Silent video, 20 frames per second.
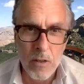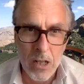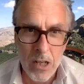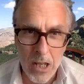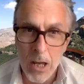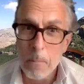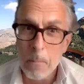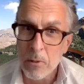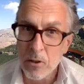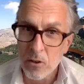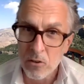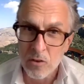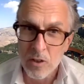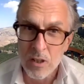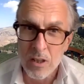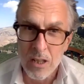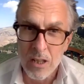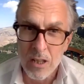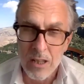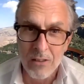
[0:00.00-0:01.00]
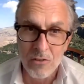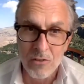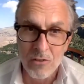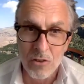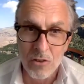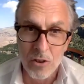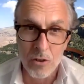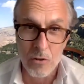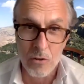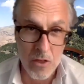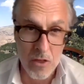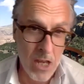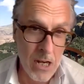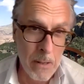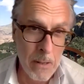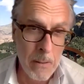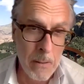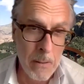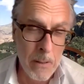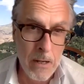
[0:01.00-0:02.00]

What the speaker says: And I personally think that's a good thing,